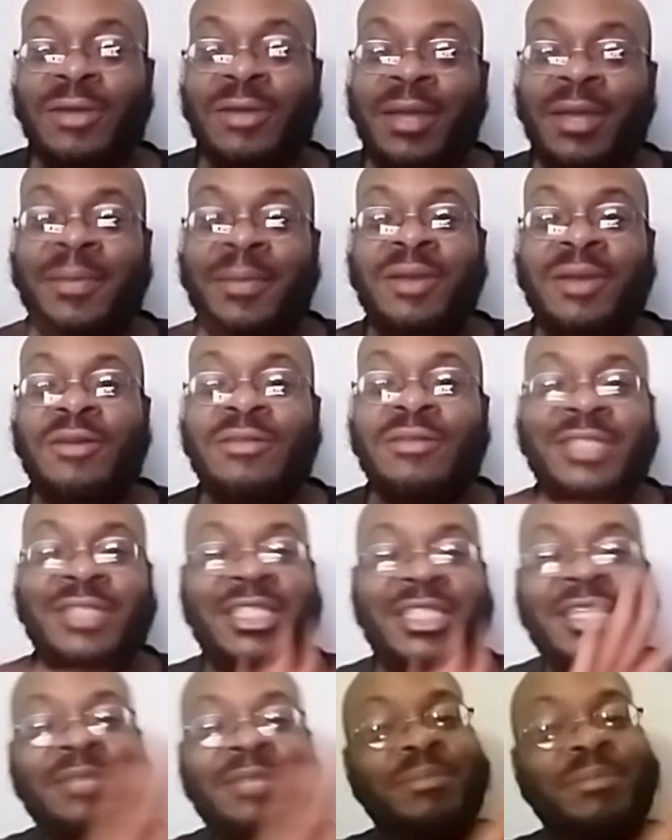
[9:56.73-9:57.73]
Let me know if
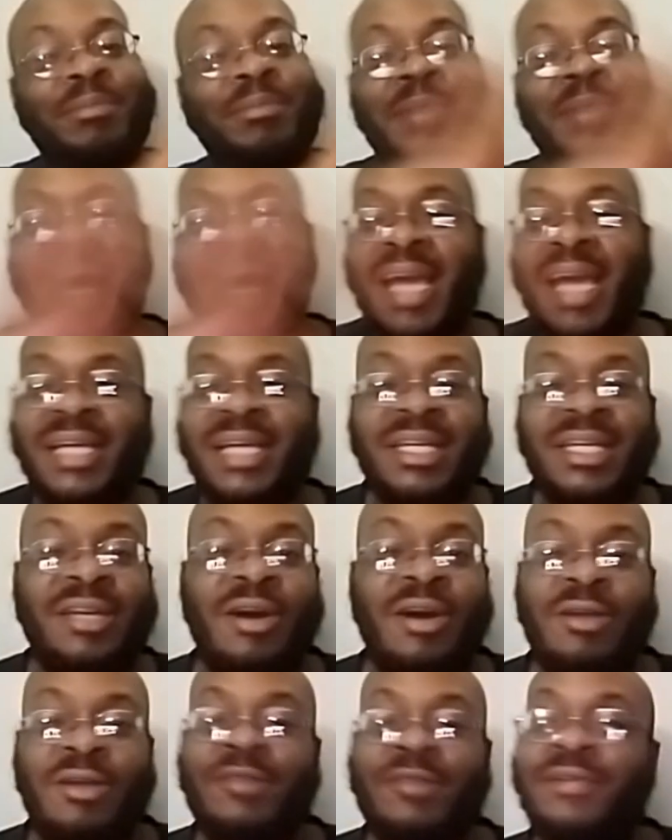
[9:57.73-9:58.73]
she placarded
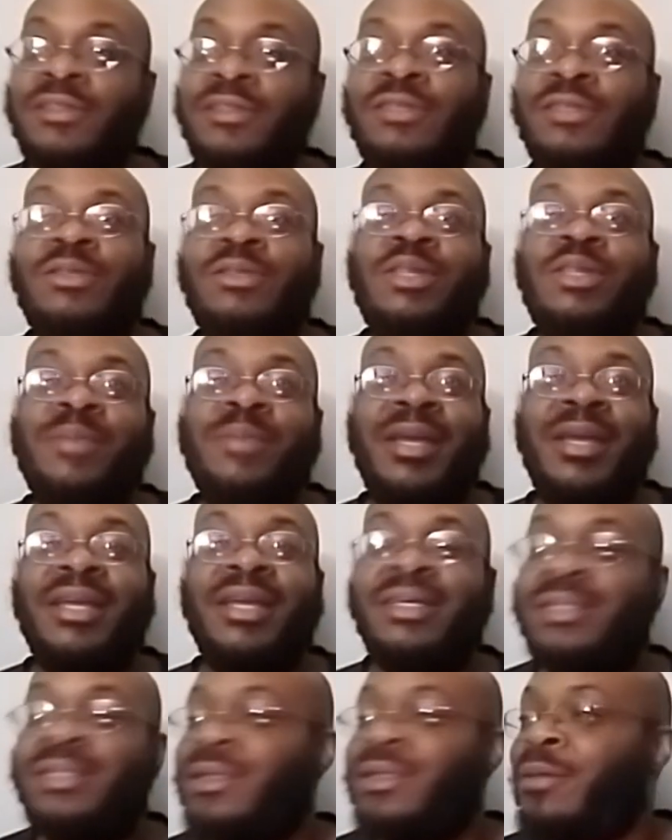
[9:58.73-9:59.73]
all over her social media
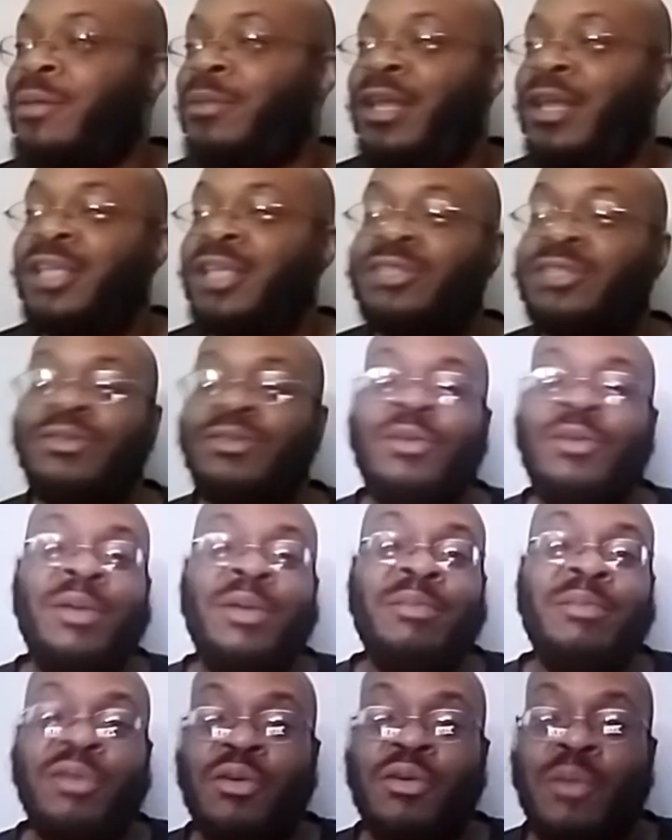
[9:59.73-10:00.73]
or something that, you know,
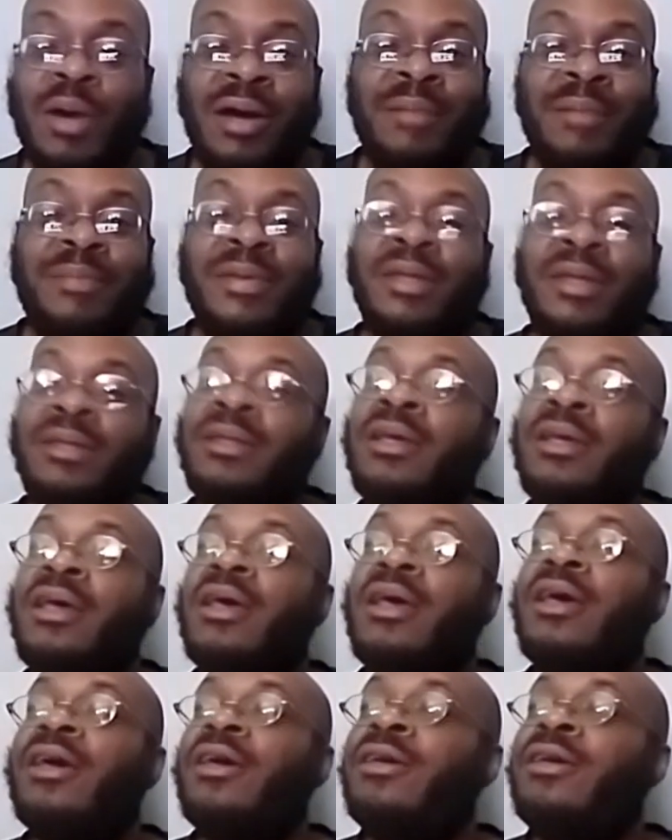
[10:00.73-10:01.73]
it blew up and,
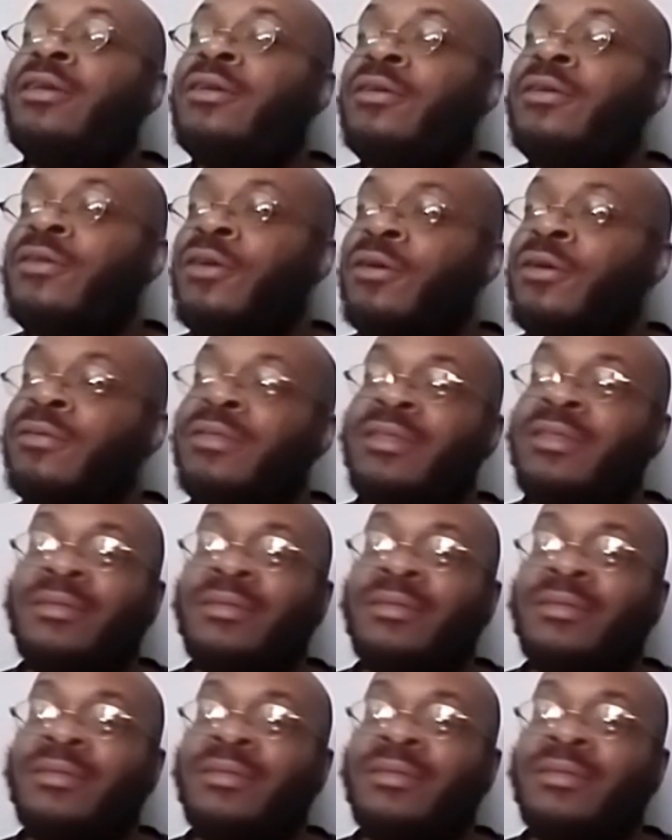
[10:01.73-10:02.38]
you know,